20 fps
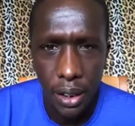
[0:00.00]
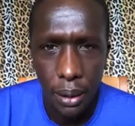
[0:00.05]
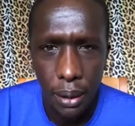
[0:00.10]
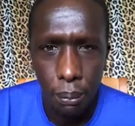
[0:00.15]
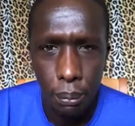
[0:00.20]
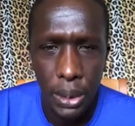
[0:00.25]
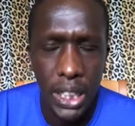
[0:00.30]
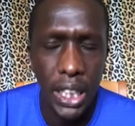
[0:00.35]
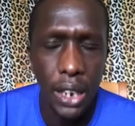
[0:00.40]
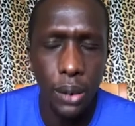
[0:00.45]

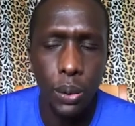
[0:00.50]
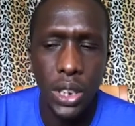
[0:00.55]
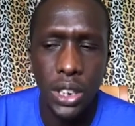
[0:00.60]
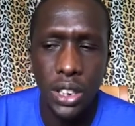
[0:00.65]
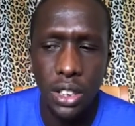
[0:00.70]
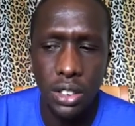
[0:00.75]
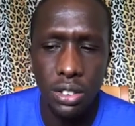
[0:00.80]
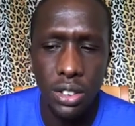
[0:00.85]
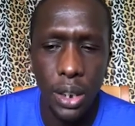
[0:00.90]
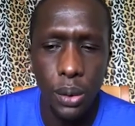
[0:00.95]
But then when
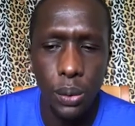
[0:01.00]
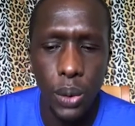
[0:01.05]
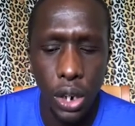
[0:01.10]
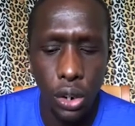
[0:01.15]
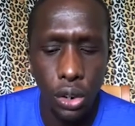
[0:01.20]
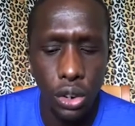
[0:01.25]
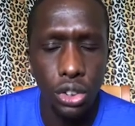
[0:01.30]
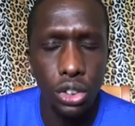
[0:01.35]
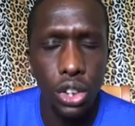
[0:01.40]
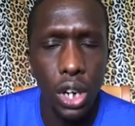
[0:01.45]
they said we are
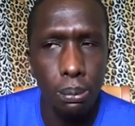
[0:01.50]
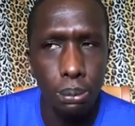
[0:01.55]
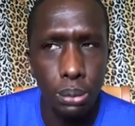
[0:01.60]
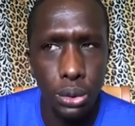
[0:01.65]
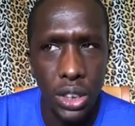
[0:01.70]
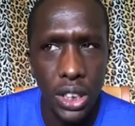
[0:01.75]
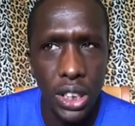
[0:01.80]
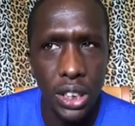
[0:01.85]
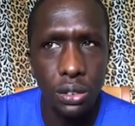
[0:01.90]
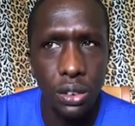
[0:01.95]
going to
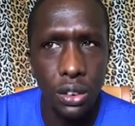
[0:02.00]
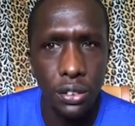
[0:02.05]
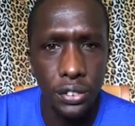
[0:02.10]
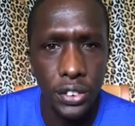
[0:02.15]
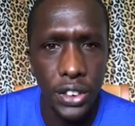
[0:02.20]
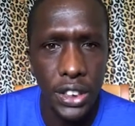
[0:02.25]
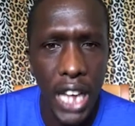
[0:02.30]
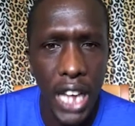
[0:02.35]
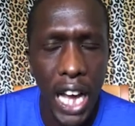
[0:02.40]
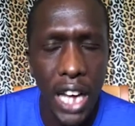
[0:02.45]
amputate your
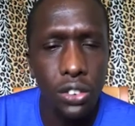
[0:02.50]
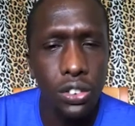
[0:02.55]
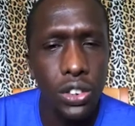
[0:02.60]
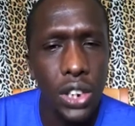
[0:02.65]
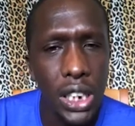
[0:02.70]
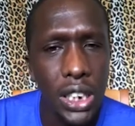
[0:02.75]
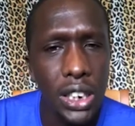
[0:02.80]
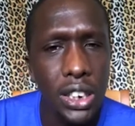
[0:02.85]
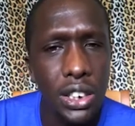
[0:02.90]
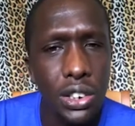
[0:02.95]
feet, I
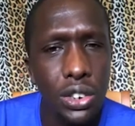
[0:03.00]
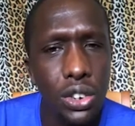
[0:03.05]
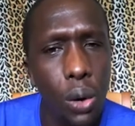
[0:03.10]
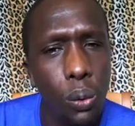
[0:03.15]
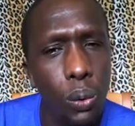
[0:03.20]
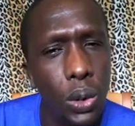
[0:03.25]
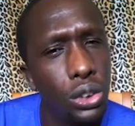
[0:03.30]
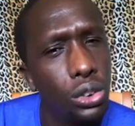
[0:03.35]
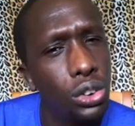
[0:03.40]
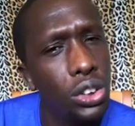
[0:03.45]
really didn't know
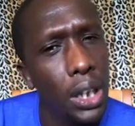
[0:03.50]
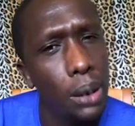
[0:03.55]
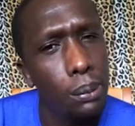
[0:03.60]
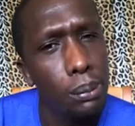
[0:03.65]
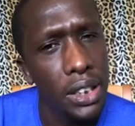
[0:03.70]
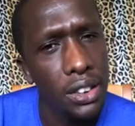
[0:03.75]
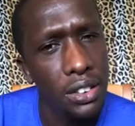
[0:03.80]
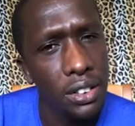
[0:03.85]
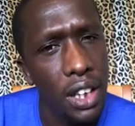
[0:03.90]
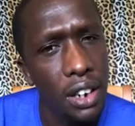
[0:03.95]
what to tell
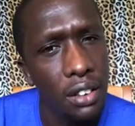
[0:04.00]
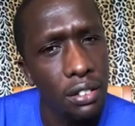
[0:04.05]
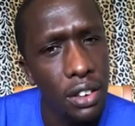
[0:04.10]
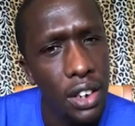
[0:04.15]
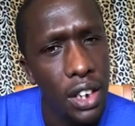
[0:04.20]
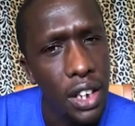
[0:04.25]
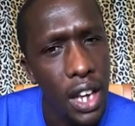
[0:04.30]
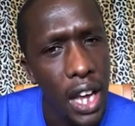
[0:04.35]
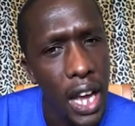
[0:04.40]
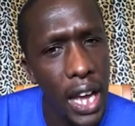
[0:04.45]
myself.
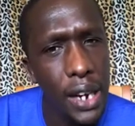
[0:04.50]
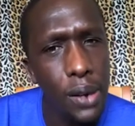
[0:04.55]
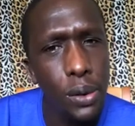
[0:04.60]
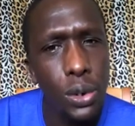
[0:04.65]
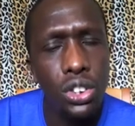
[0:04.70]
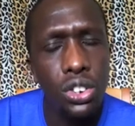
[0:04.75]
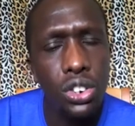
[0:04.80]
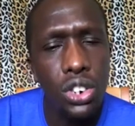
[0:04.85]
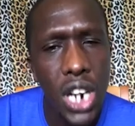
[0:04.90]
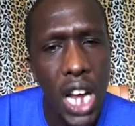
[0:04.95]
And there
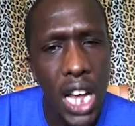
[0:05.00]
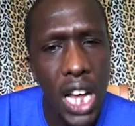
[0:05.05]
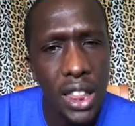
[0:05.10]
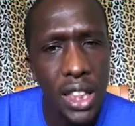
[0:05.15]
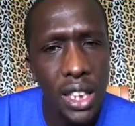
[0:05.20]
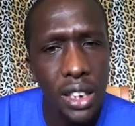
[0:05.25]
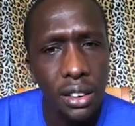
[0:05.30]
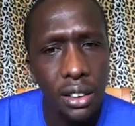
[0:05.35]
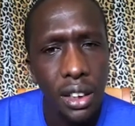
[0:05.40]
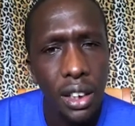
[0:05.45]
was
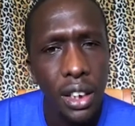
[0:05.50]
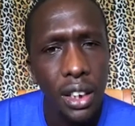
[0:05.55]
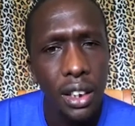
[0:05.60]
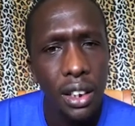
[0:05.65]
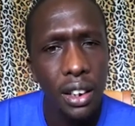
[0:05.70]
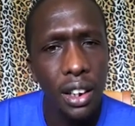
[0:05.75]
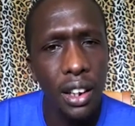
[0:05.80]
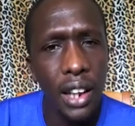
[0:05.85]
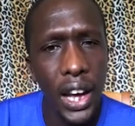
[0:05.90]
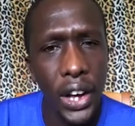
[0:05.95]
nothing
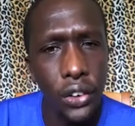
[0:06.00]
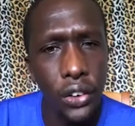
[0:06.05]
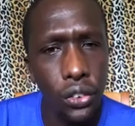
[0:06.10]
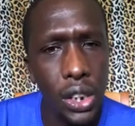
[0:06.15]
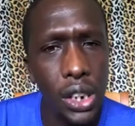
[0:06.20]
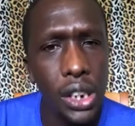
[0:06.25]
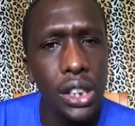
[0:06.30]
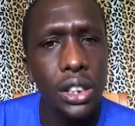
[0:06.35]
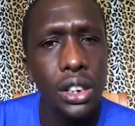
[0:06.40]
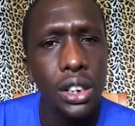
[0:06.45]
that I
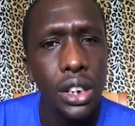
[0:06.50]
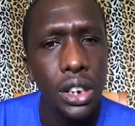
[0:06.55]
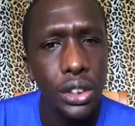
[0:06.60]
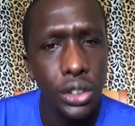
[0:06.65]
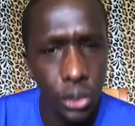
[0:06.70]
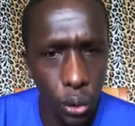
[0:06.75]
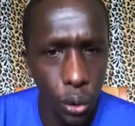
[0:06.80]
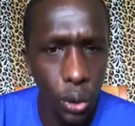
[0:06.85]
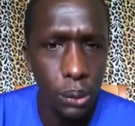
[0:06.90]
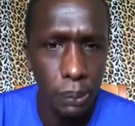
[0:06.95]
really
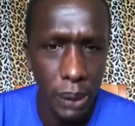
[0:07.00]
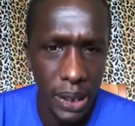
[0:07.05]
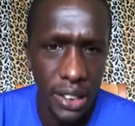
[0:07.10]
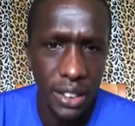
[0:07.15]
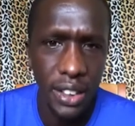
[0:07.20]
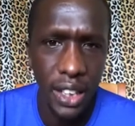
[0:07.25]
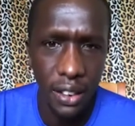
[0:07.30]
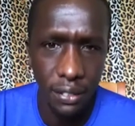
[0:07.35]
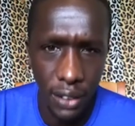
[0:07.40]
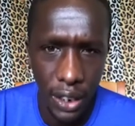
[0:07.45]
told
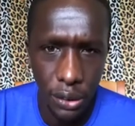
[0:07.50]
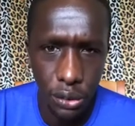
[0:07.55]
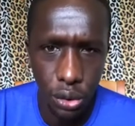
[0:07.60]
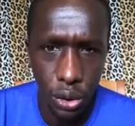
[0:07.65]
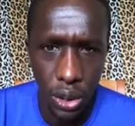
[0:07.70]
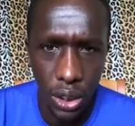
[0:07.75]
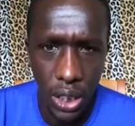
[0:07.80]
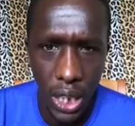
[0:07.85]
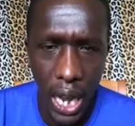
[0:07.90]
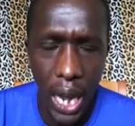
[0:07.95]
myself
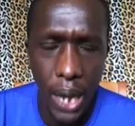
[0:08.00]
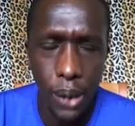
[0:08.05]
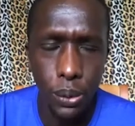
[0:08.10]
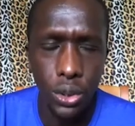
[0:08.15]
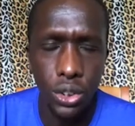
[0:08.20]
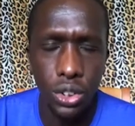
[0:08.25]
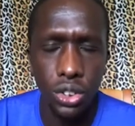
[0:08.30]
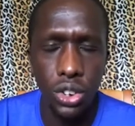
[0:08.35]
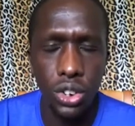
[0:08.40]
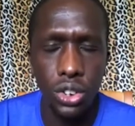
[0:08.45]
actually. I
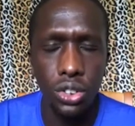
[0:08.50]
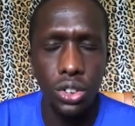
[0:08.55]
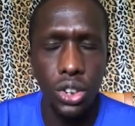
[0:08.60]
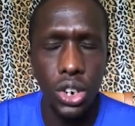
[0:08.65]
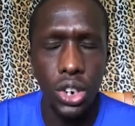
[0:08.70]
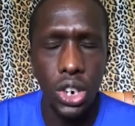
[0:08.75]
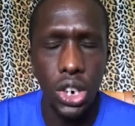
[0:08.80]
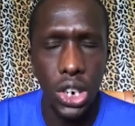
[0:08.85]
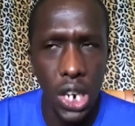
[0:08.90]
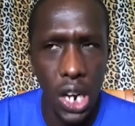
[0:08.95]
was just
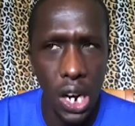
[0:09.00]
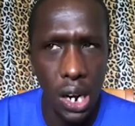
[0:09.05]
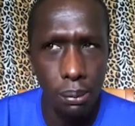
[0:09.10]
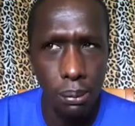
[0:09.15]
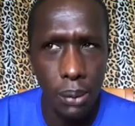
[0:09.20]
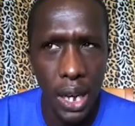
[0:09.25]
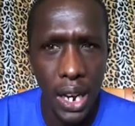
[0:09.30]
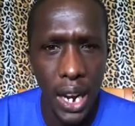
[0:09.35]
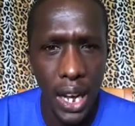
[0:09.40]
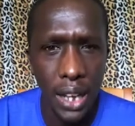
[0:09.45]
numb
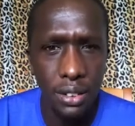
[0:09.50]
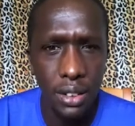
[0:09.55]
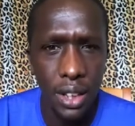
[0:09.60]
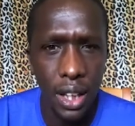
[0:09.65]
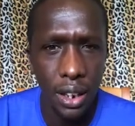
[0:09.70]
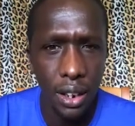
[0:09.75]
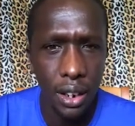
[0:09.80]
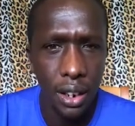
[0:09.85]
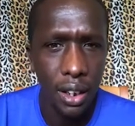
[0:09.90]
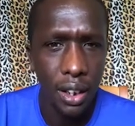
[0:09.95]
and I
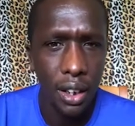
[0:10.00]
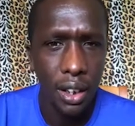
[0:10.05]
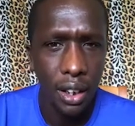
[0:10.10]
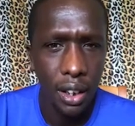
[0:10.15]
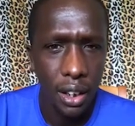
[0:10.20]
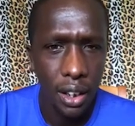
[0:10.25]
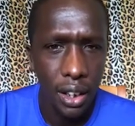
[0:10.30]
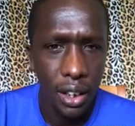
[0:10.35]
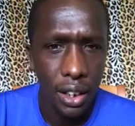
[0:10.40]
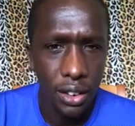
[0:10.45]
said,
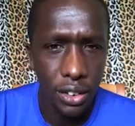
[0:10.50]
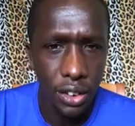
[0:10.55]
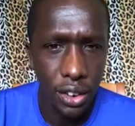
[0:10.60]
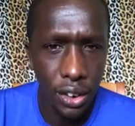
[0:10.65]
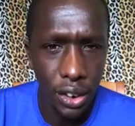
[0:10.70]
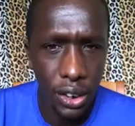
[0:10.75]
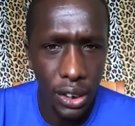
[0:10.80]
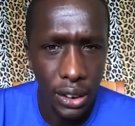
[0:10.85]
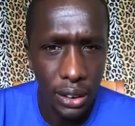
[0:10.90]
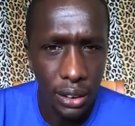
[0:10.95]
you
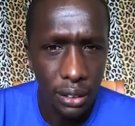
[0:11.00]
know,